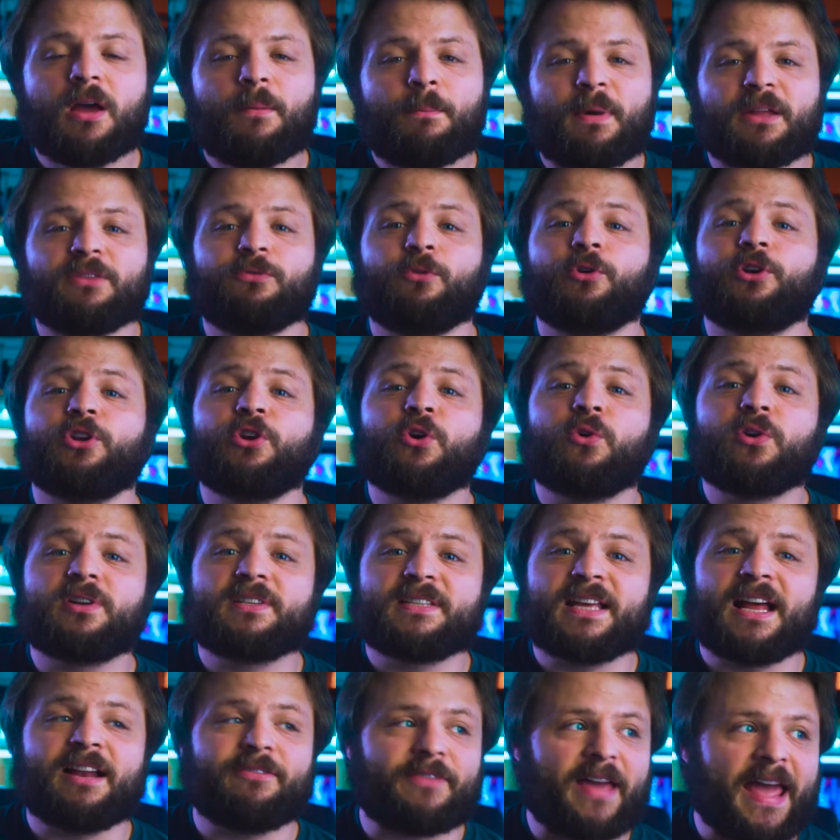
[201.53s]
but for
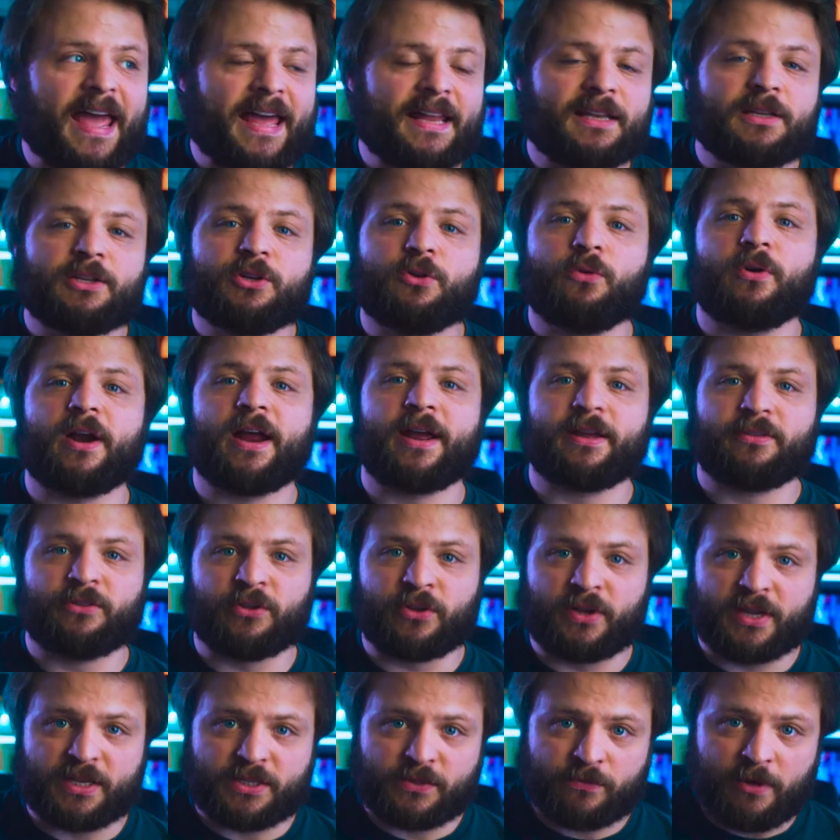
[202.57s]
yourself and your
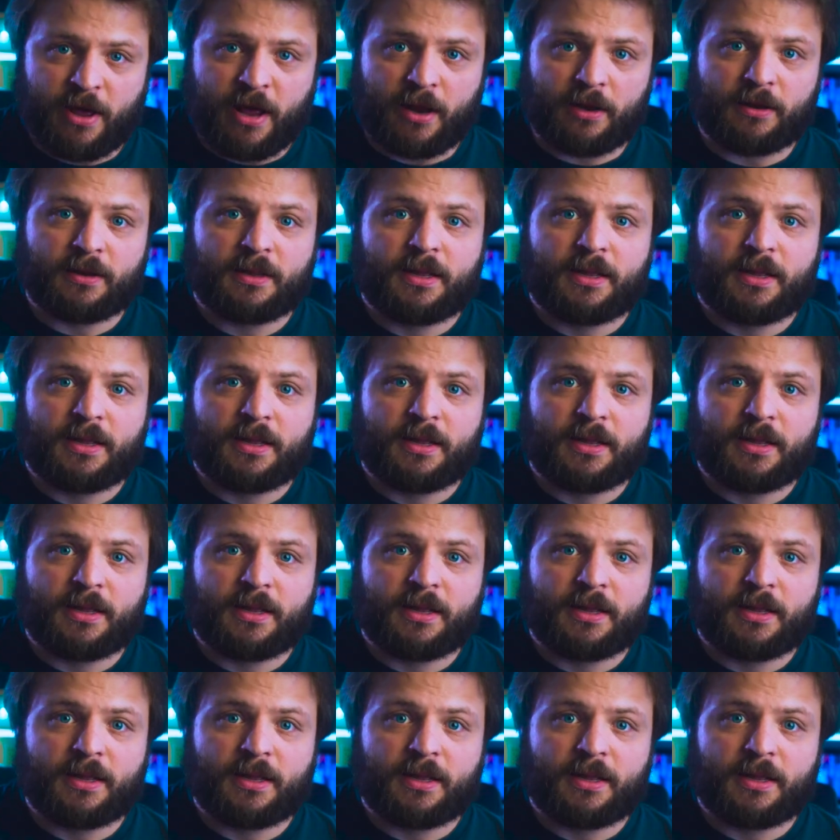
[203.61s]
acting as well.